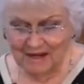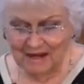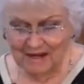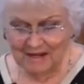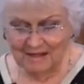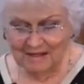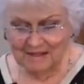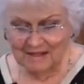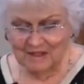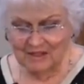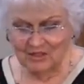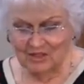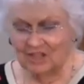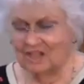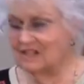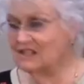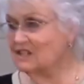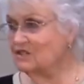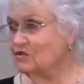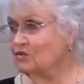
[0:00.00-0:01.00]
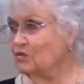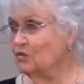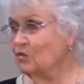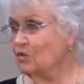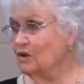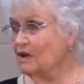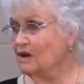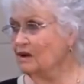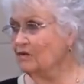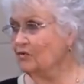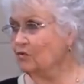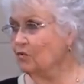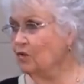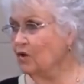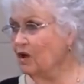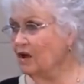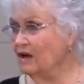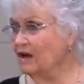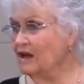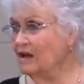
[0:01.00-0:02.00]
and it suggests one of
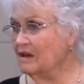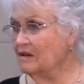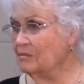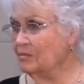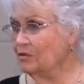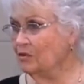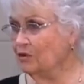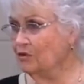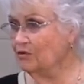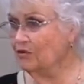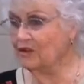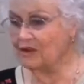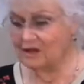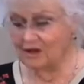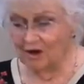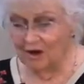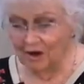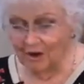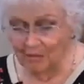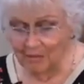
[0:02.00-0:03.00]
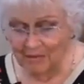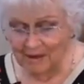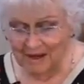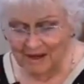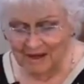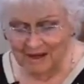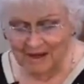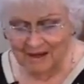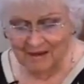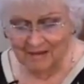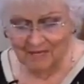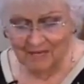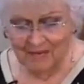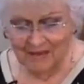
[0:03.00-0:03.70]
walking in perfect harmony.